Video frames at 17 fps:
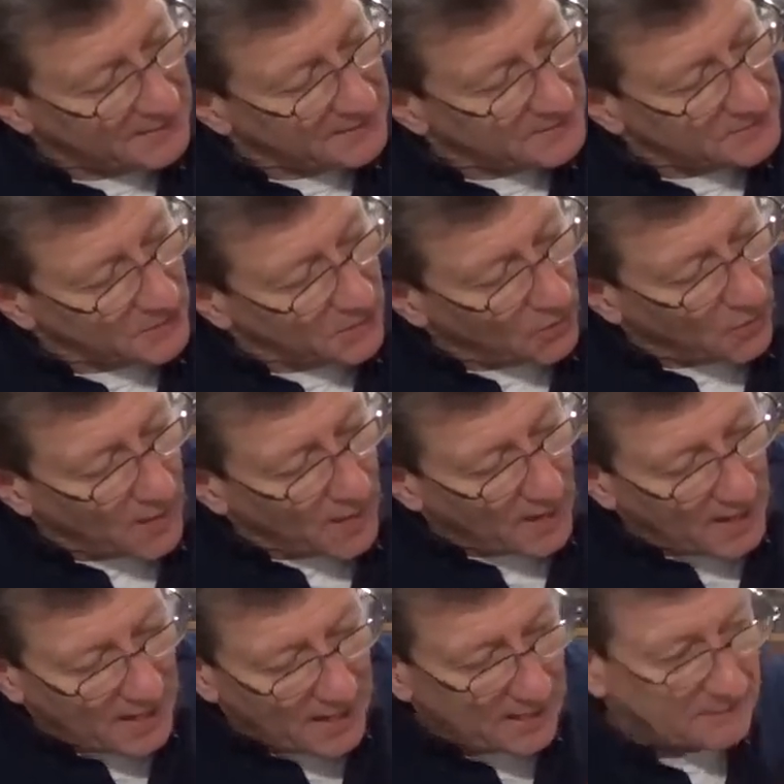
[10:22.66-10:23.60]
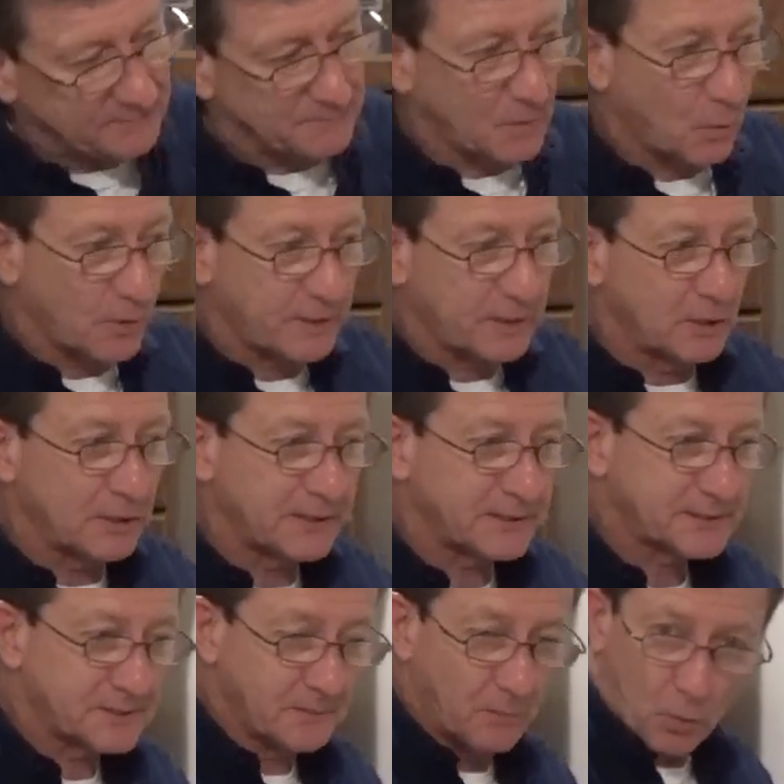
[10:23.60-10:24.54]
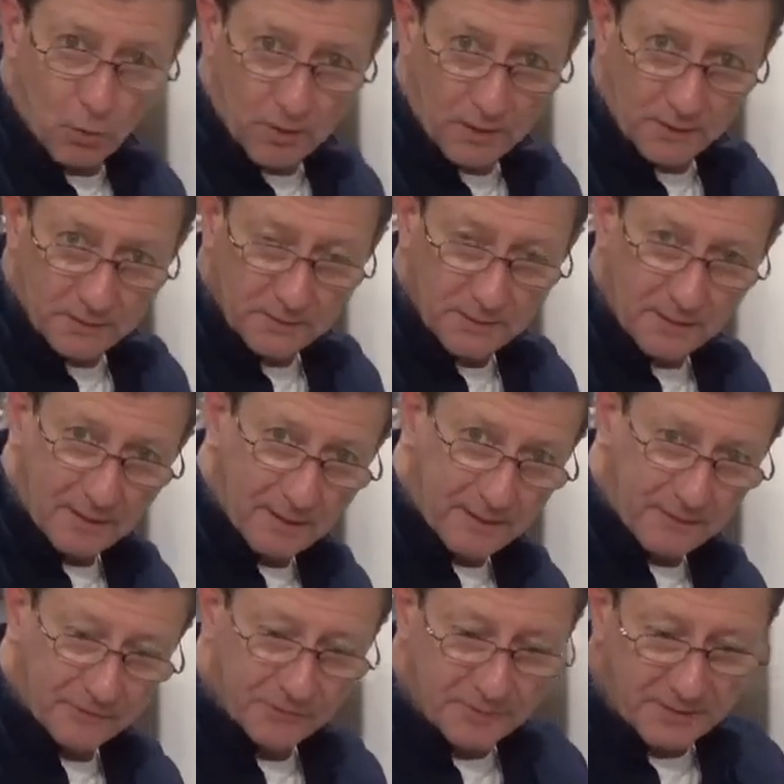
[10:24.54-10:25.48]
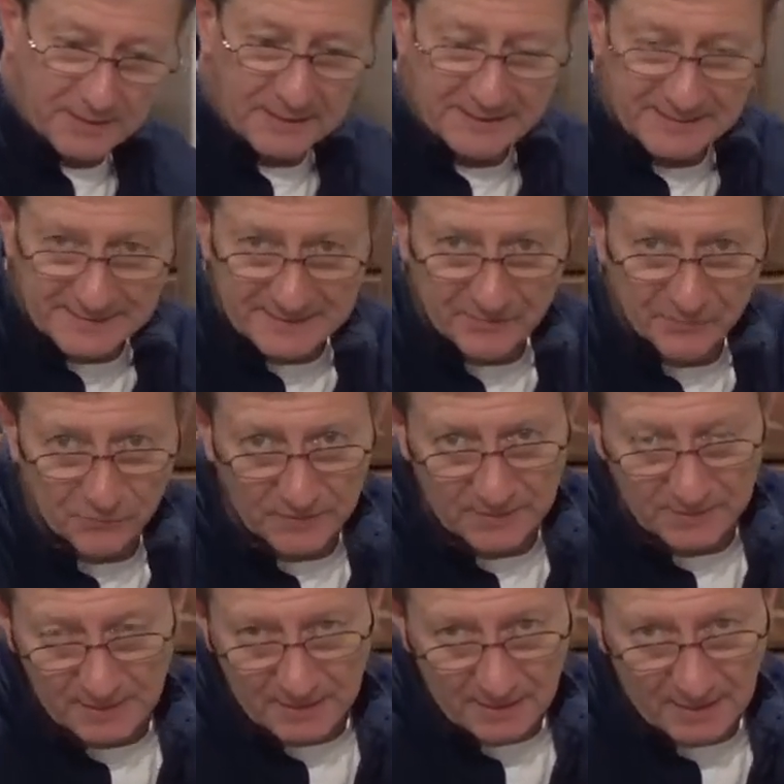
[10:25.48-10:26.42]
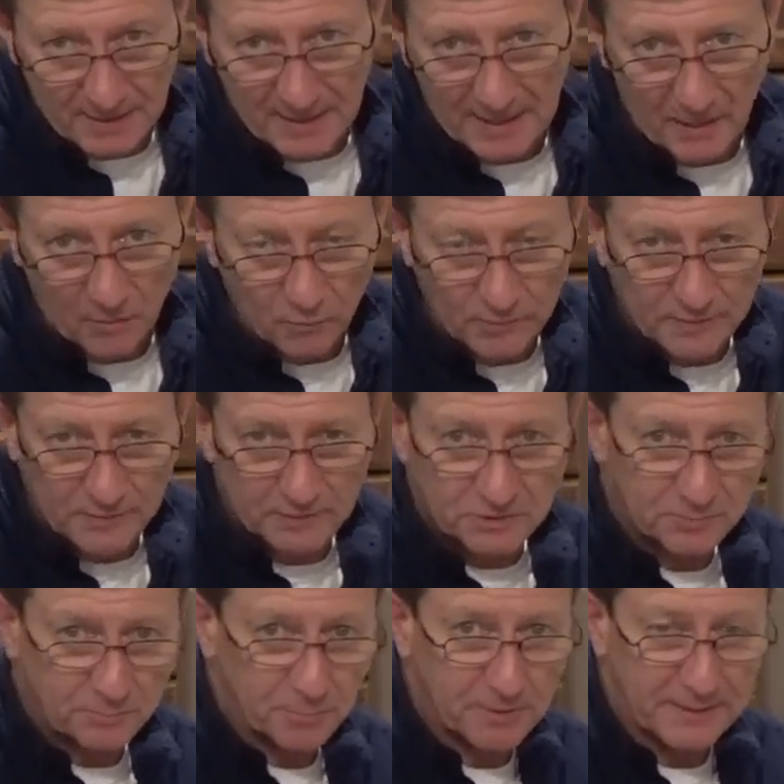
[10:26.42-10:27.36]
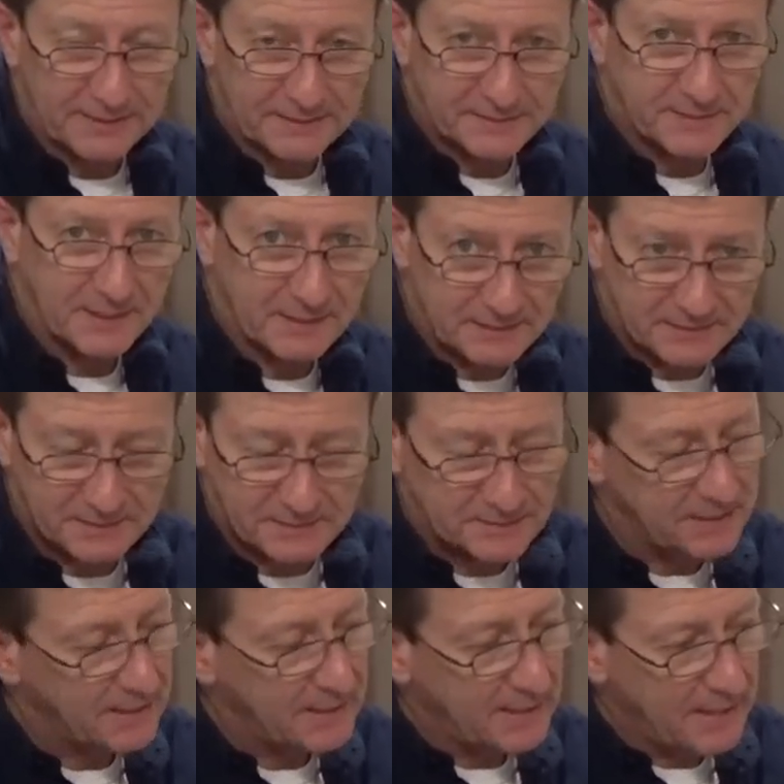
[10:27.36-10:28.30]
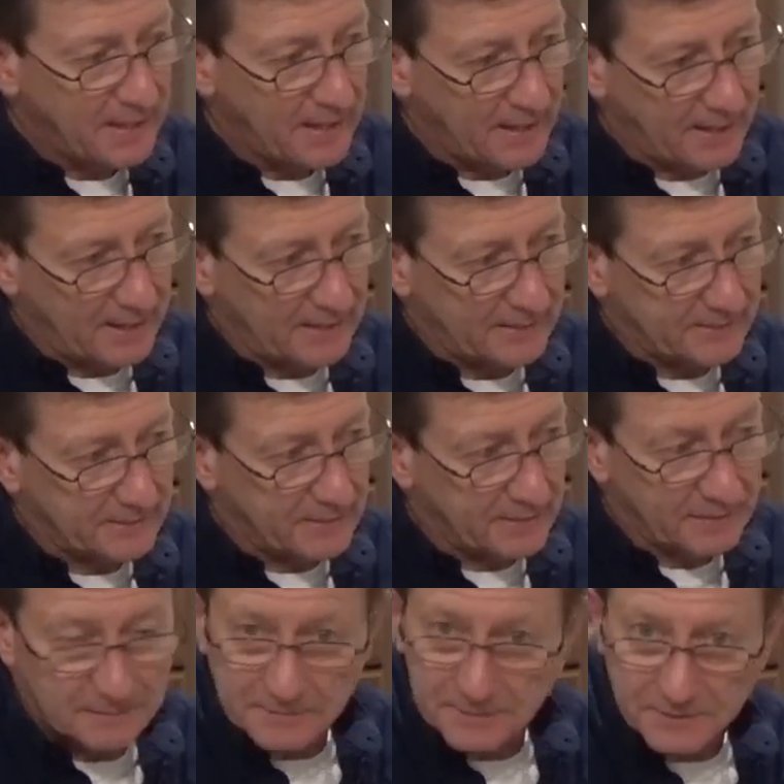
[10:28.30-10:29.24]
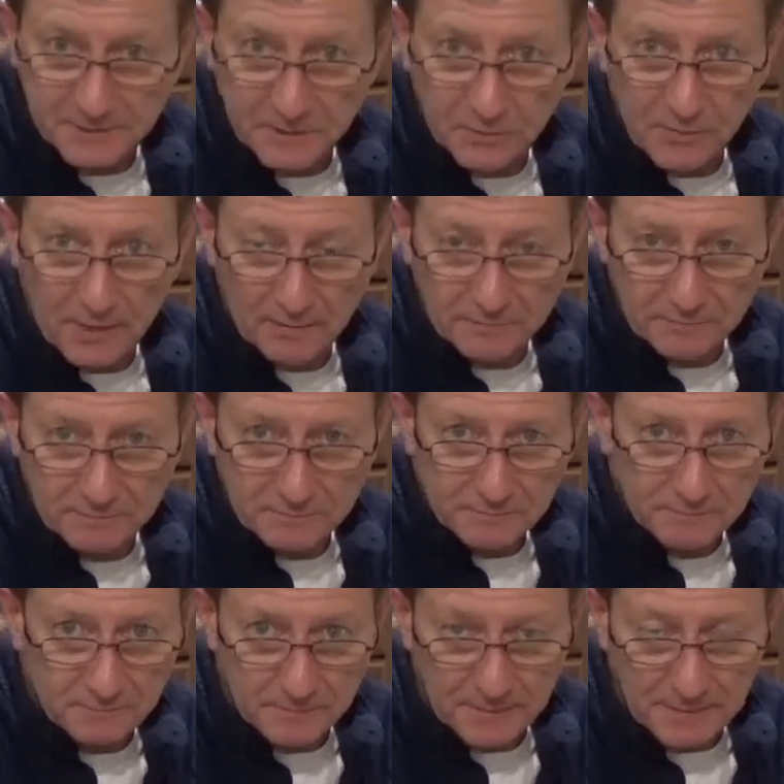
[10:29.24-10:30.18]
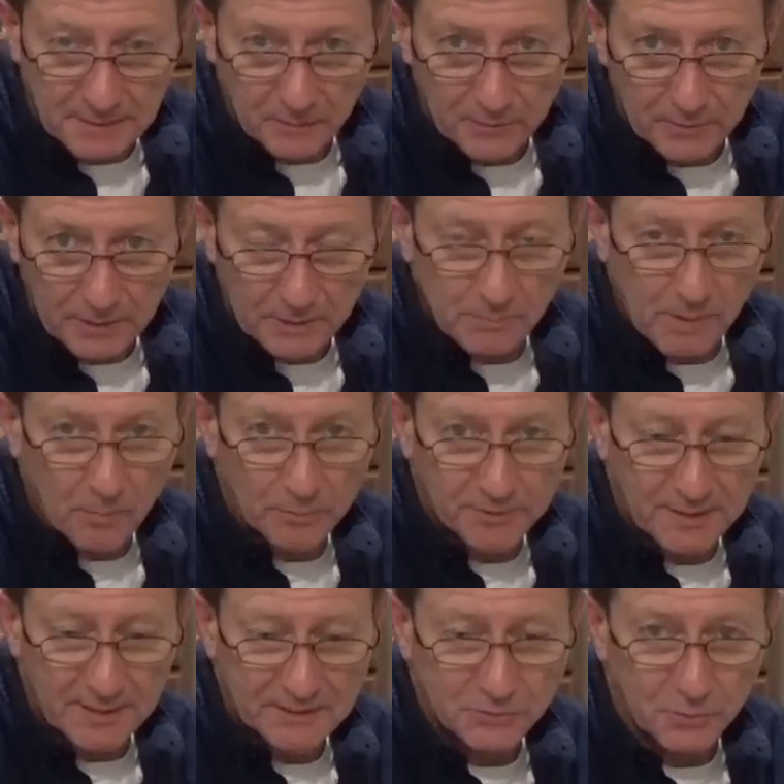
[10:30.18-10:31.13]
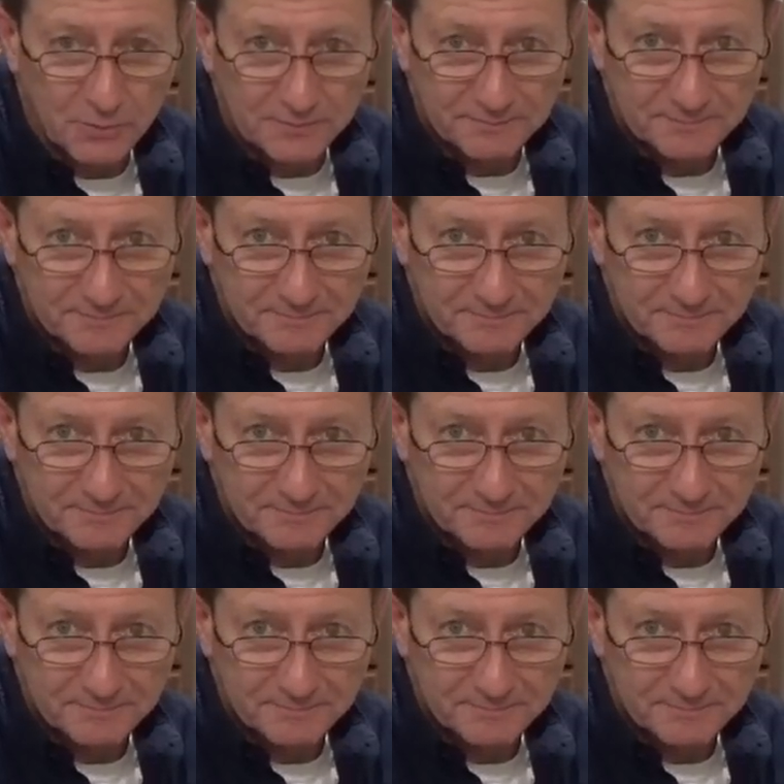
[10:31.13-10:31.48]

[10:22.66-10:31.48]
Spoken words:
So we're gonna look at some more of the different Hot Wheels play sets, and stick around, and we're gonna come up with the next one.